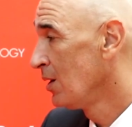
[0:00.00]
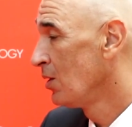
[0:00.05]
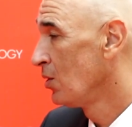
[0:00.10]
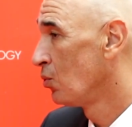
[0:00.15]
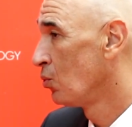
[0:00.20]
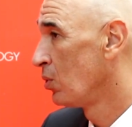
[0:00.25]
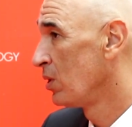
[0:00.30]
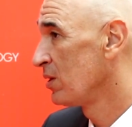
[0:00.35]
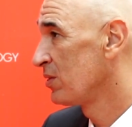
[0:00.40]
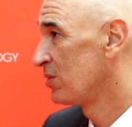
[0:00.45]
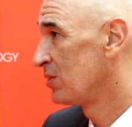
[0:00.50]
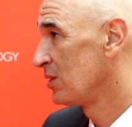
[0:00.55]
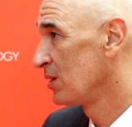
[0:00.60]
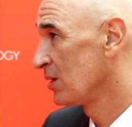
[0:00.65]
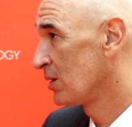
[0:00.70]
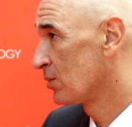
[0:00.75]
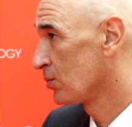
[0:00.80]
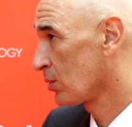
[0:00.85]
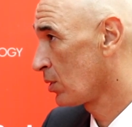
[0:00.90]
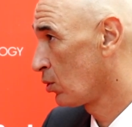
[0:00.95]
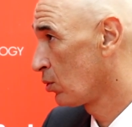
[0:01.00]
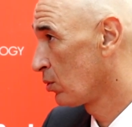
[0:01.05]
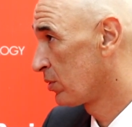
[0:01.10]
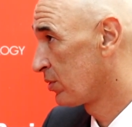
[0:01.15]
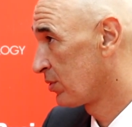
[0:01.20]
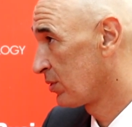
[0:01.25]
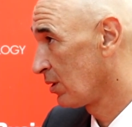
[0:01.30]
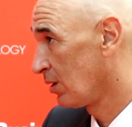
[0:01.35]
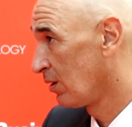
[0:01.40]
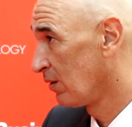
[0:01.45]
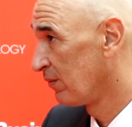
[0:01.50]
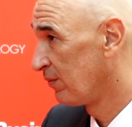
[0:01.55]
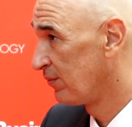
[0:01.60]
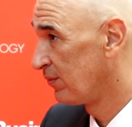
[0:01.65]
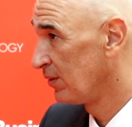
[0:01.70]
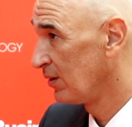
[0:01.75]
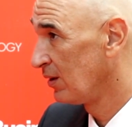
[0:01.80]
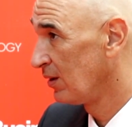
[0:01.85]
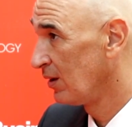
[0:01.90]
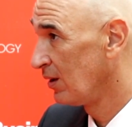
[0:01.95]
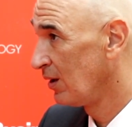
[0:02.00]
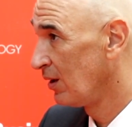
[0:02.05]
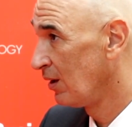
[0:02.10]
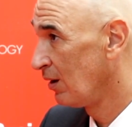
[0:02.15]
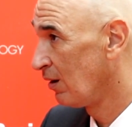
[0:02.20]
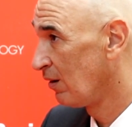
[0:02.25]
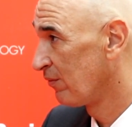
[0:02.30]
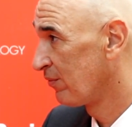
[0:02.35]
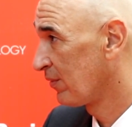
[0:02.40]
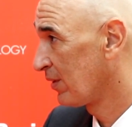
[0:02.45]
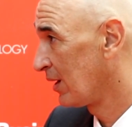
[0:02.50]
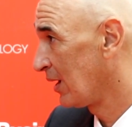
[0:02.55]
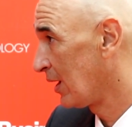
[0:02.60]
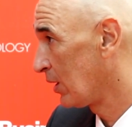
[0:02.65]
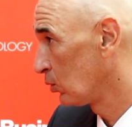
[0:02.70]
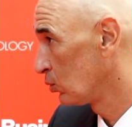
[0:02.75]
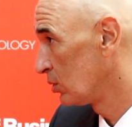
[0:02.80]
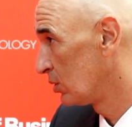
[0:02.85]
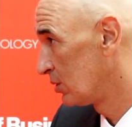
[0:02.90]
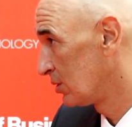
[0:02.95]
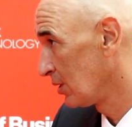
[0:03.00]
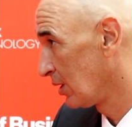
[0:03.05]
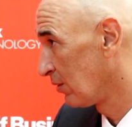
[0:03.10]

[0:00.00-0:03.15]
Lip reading: With the growth of cloud